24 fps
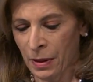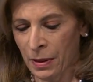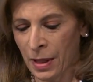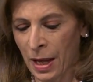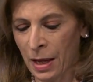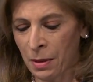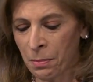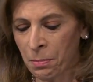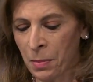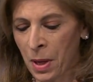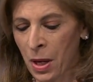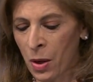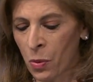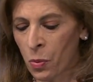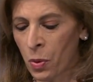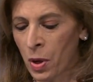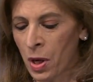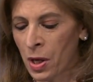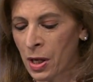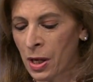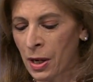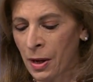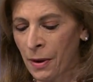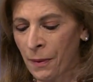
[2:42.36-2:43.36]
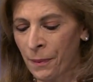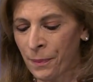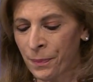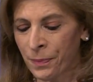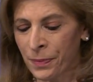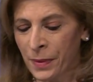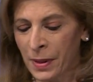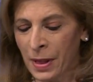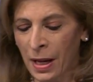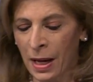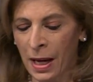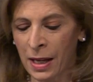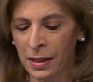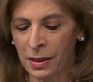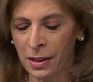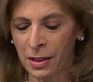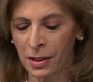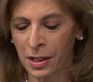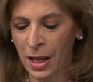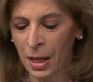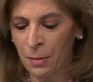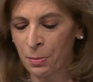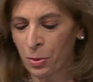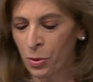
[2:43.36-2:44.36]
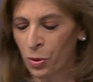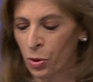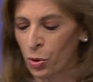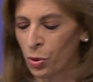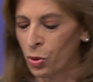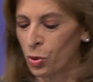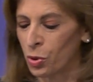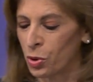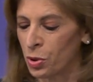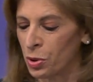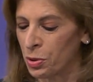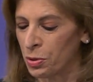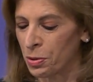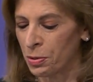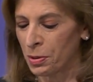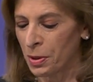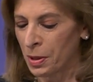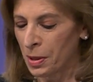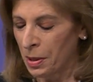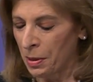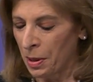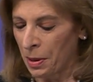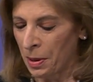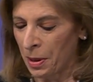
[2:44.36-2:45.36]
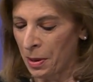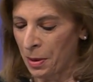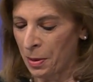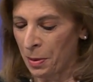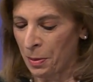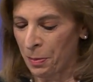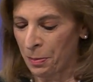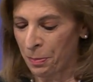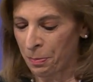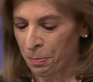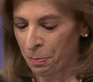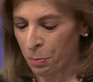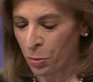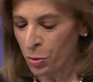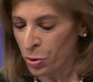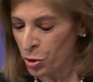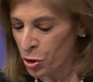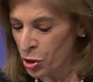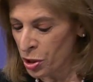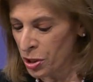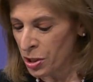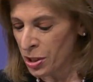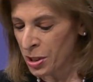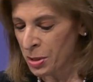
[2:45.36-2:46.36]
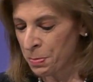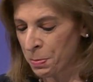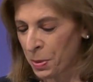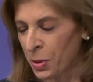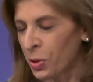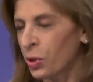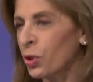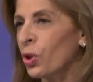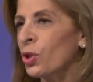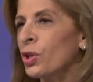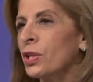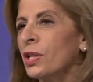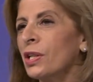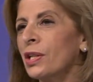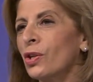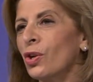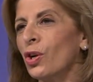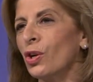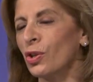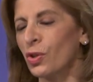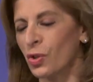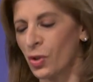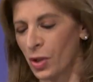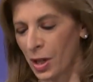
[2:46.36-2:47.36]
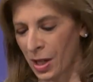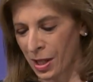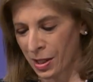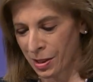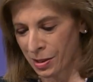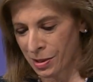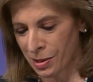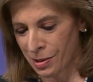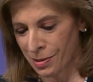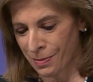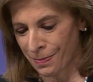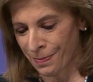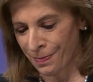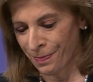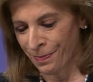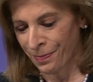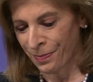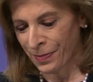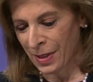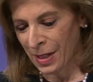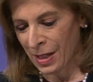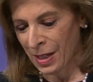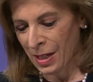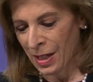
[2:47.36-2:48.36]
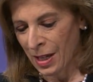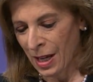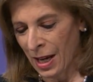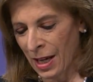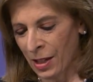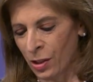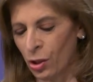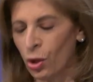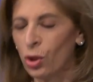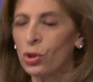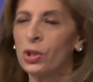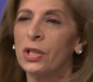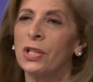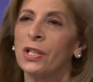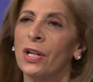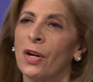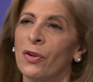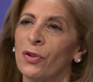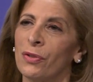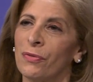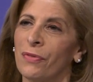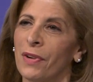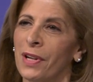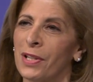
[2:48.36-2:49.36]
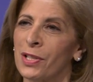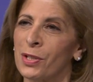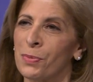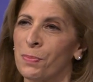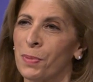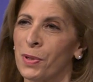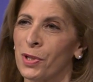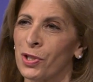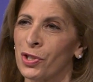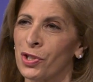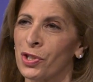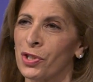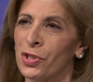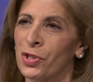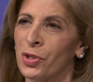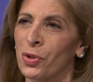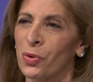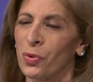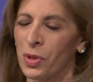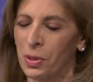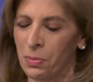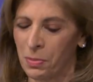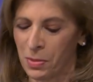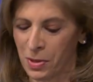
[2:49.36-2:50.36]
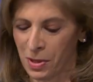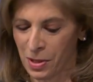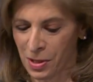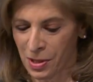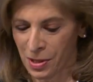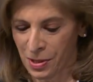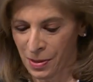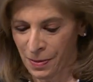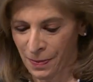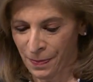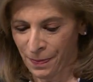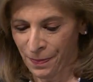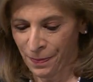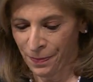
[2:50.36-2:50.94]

That may work at the neighborhood butchers, but not in contracts and not in our advance purchase agreements.